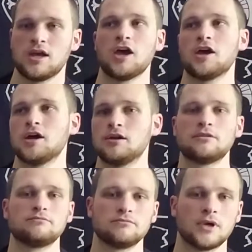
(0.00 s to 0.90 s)
and
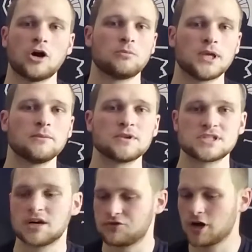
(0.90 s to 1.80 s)
help keep the
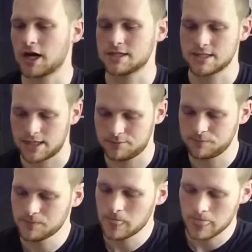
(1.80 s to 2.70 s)
stuff dry inside.
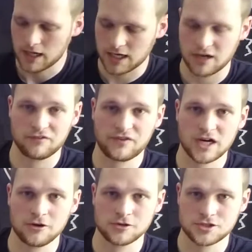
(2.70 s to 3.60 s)
I have
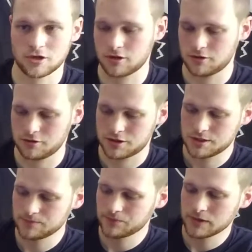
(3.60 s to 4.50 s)
fire
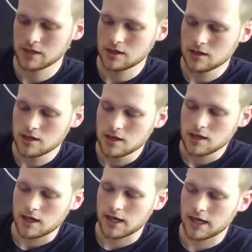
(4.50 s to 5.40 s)
starters.
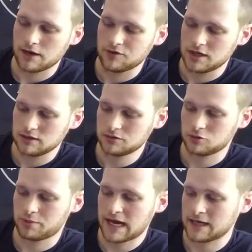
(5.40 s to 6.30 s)
I have a
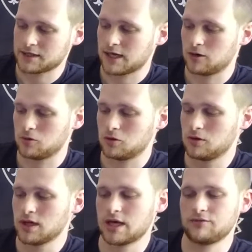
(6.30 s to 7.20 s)
little pack towel.
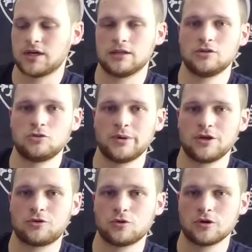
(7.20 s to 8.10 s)
I've got a little bit
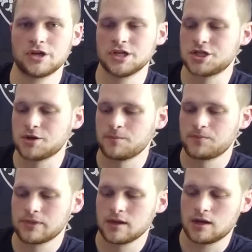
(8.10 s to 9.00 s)
of cordage.
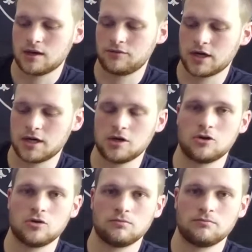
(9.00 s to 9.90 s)
I've got
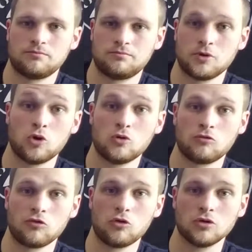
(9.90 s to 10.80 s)
a
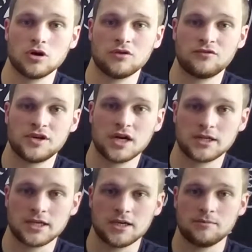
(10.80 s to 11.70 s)
whole roll of
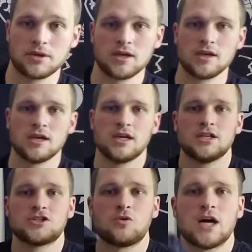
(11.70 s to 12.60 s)
duct tape.
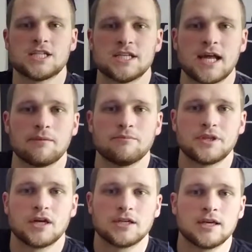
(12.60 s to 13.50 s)
And squashing
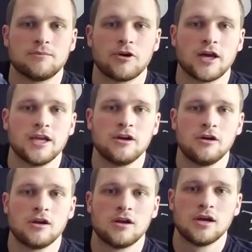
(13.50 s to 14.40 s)
that duct tape right
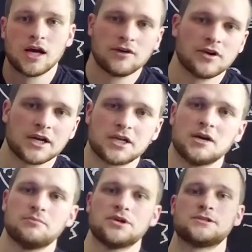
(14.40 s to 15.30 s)
here, I've got a
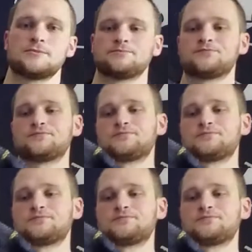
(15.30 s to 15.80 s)
compass.